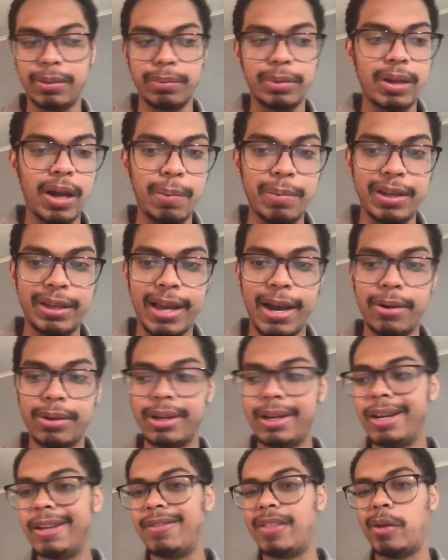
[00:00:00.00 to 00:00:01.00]
coming out.
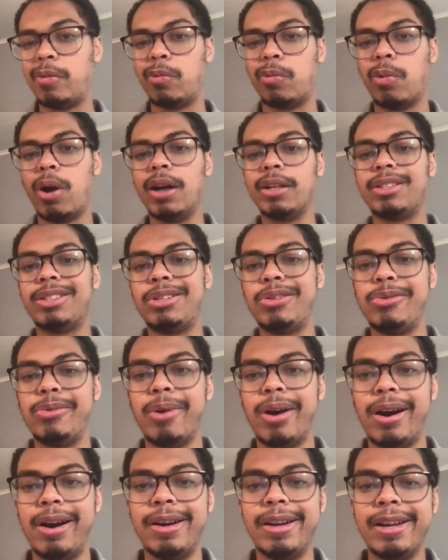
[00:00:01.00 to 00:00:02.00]
They want to
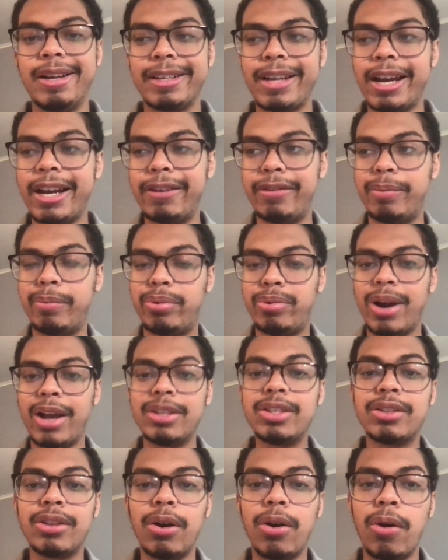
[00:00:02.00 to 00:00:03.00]
uh, kind of
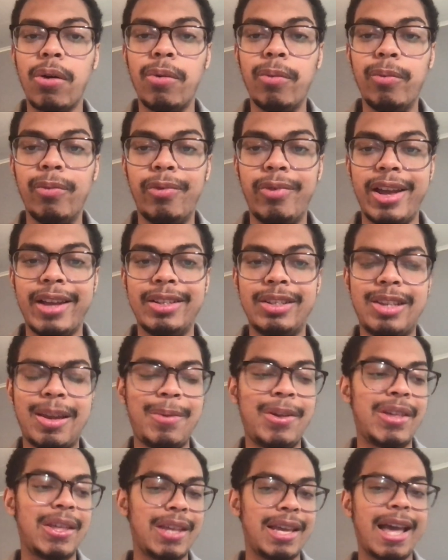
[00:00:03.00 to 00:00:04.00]
impress the home fans,
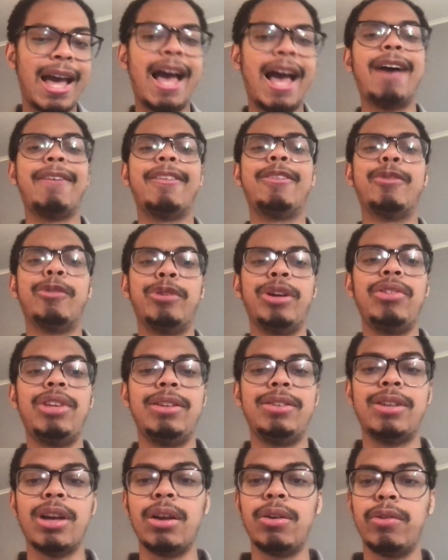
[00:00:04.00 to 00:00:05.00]
something that they haven't really
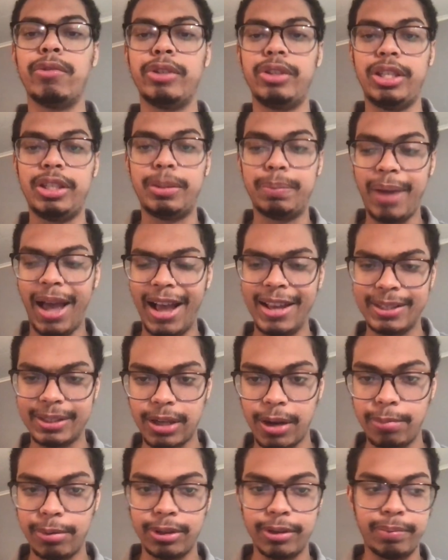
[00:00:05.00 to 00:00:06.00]
done over these past
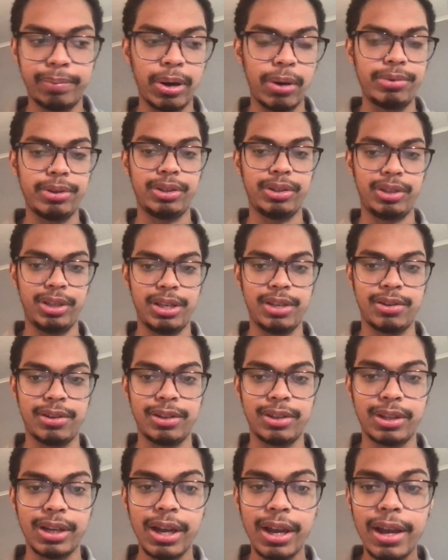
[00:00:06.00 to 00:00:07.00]
couple of
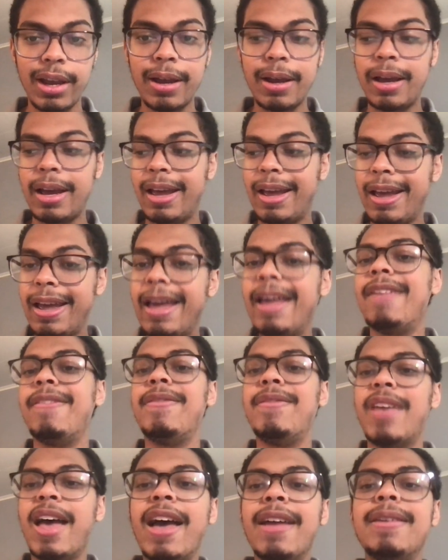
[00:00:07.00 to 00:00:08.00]
postseasons.
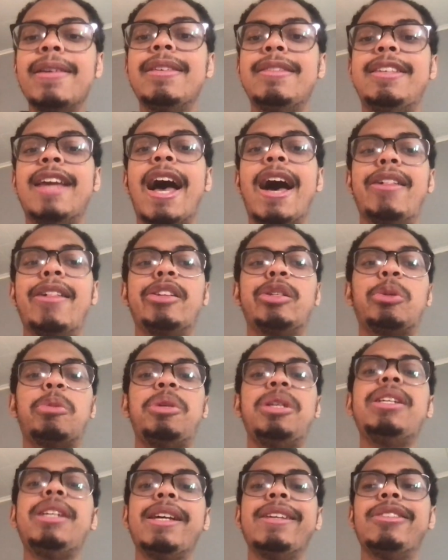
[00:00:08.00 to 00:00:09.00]
And then Dallas will
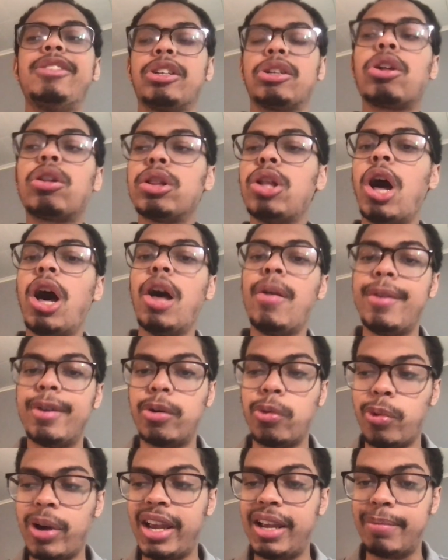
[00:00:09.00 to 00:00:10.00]
begin to claw their way